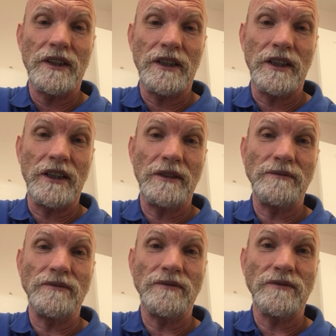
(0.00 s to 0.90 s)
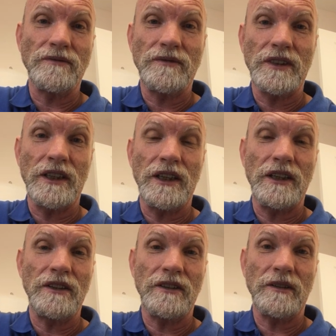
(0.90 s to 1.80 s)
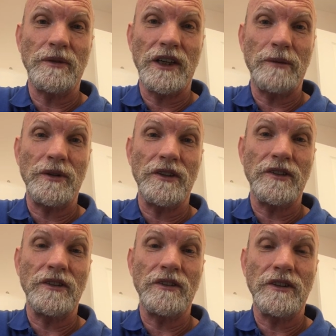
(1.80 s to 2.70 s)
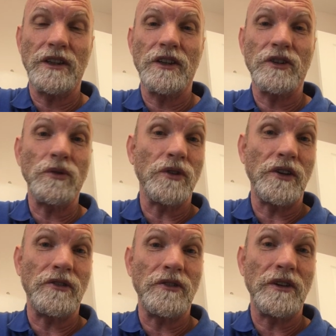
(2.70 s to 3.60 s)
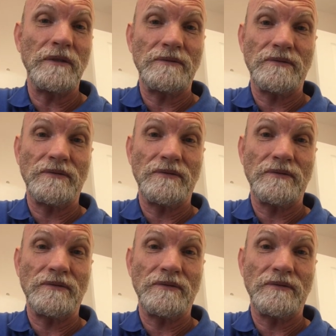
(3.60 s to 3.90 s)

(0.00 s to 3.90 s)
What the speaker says: and I'll be happy to kind of talk you through it,